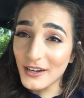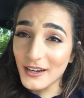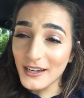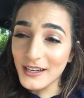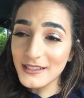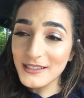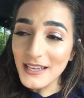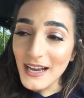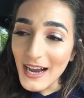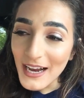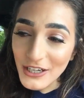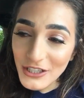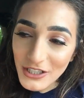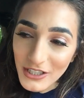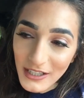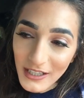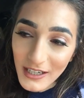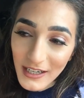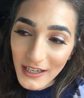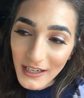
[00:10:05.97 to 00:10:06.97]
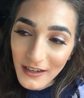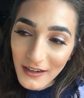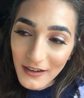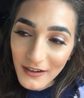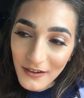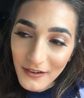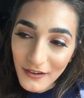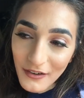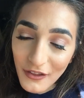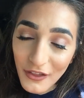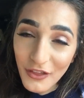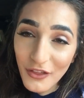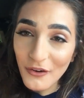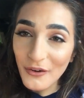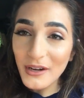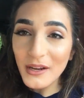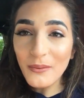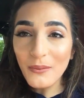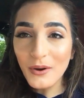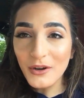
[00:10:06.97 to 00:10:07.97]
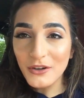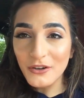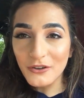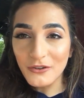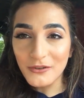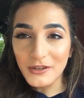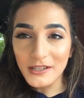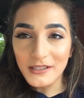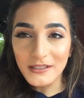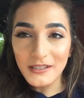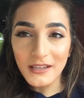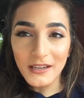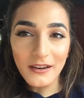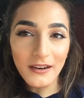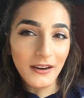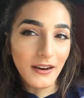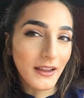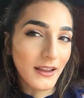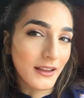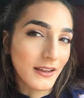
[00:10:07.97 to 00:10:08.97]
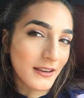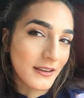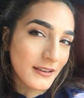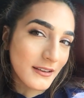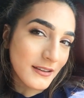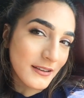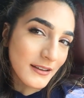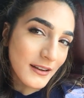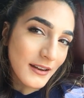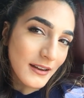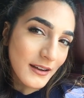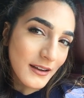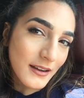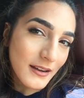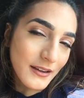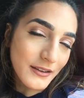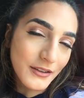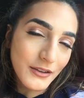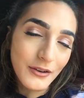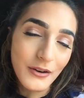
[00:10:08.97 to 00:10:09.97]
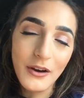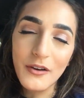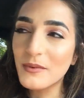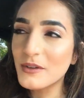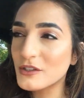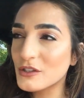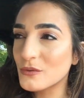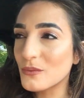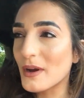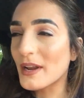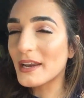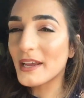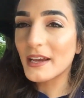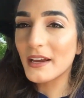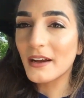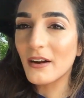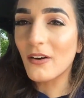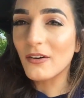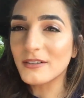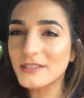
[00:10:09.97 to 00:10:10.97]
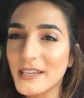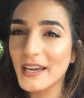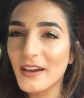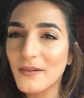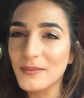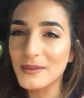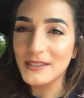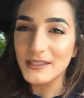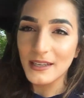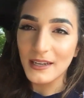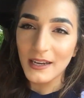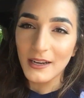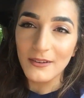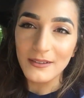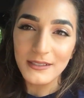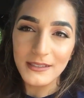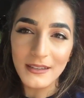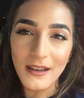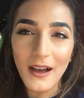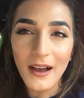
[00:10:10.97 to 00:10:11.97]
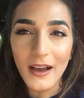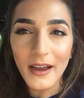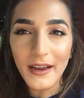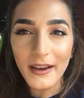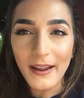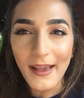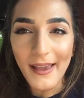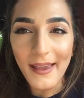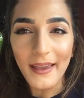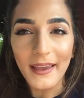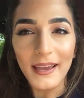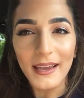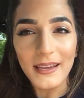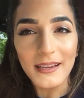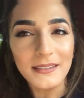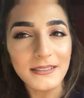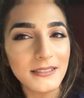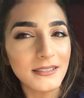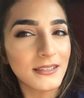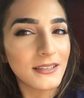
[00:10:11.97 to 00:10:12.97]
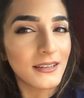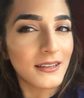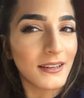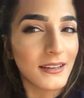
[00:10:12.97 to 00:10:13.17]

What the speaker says: It's actually 31 degrees here, and you know, I've been sweating all day. I've been sitting outside. I ate.